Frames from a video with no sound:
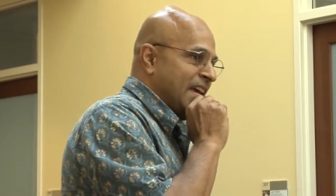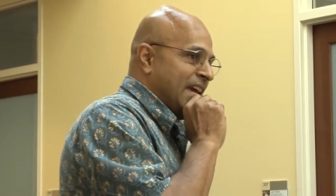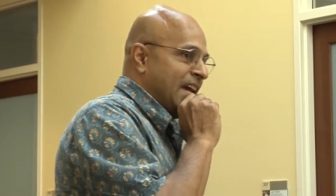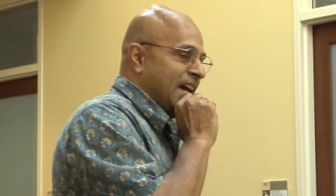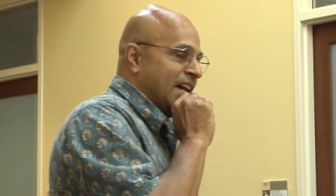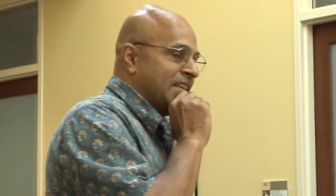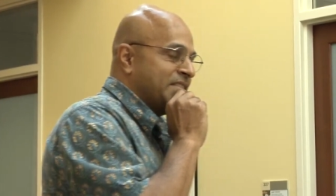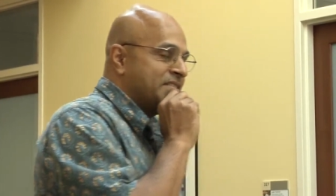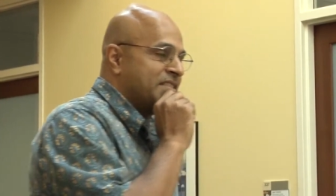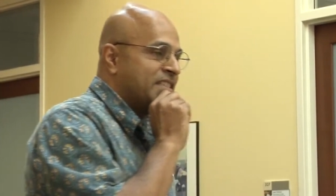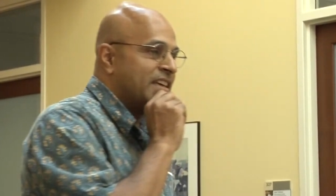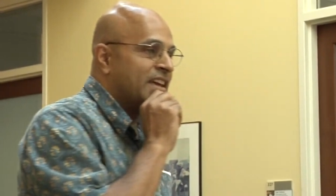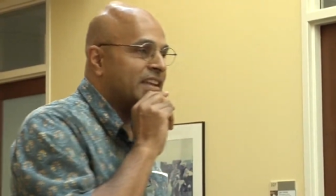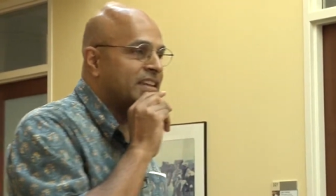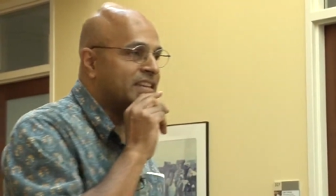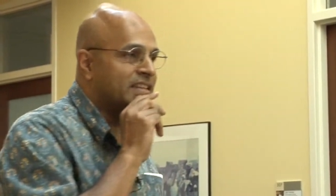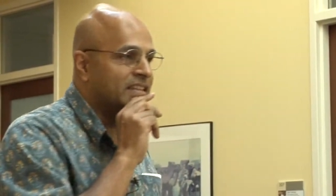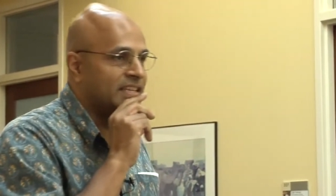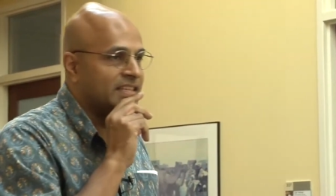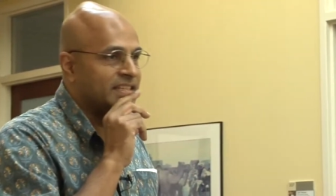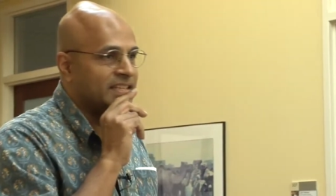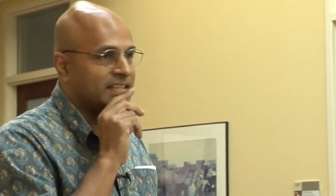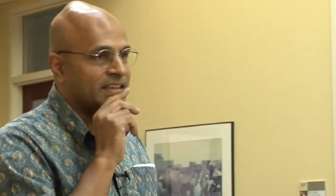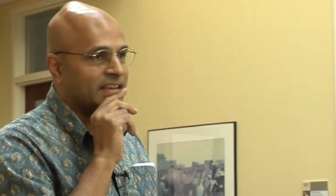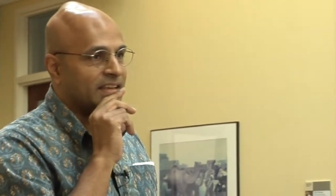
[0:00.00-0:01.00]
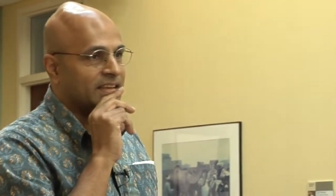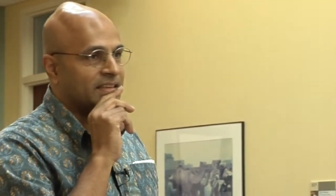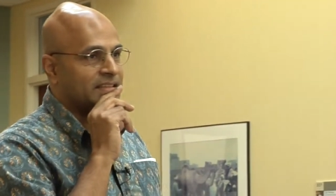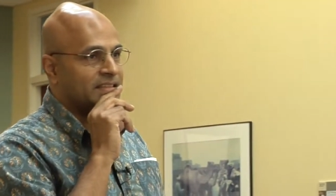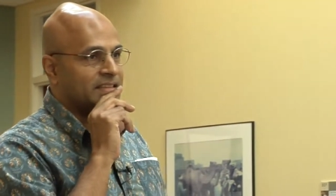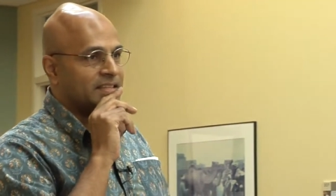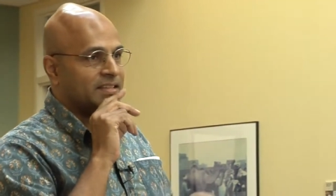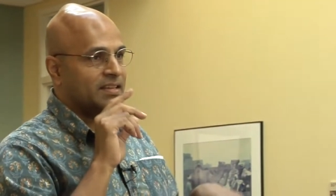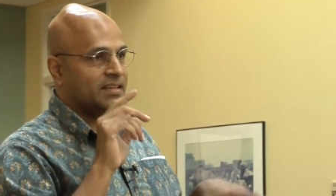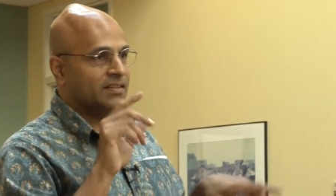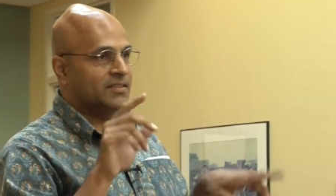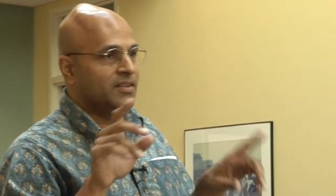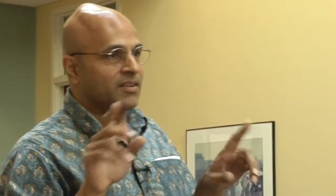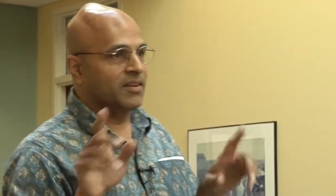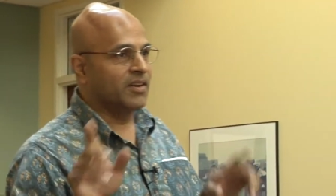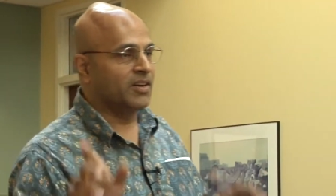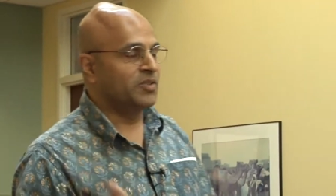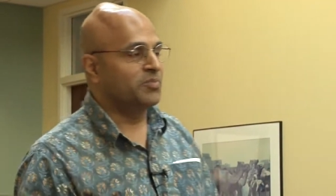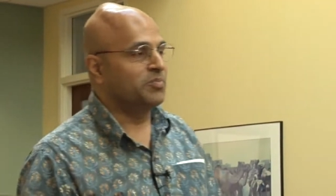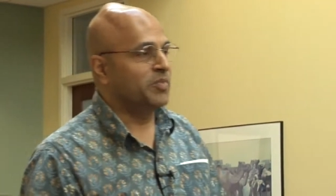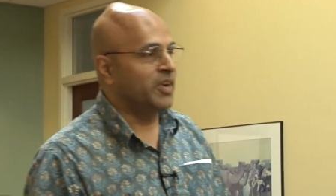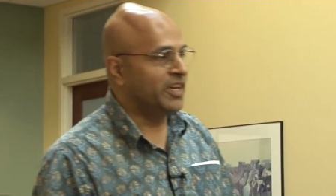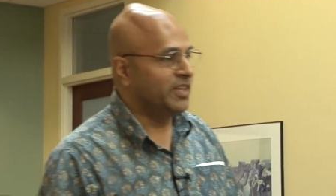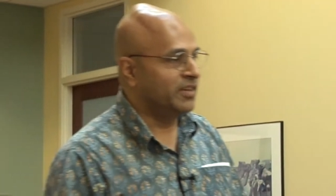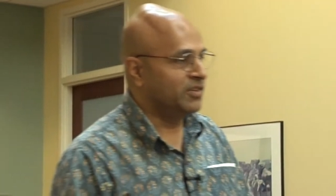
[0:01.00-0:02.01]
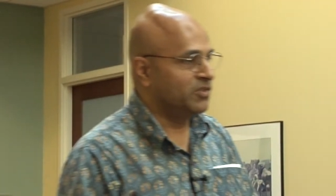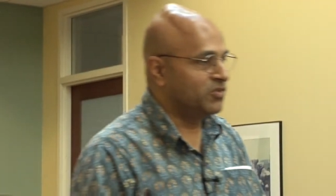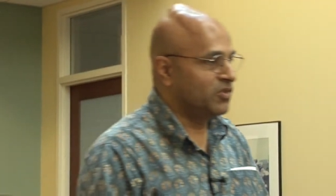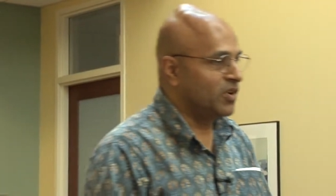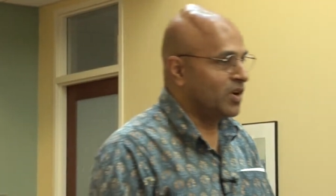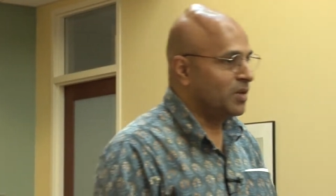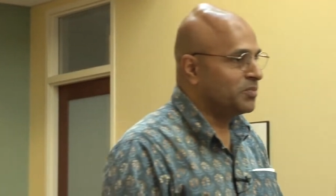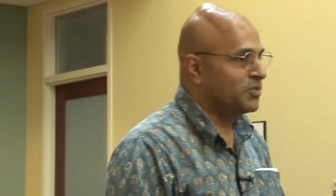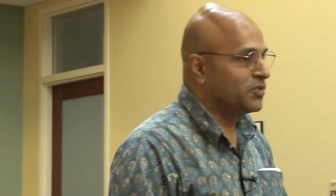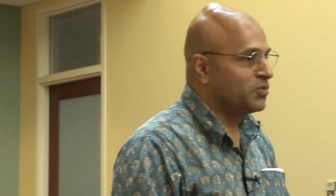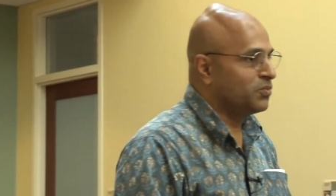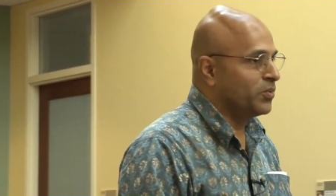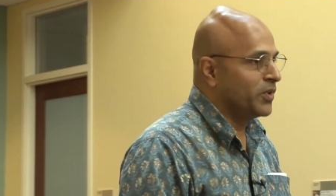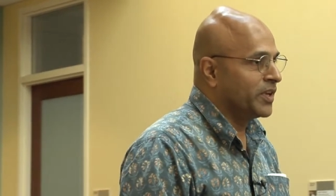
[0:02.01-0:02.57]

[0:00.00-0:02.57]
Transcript: And then he says a third penny dropped,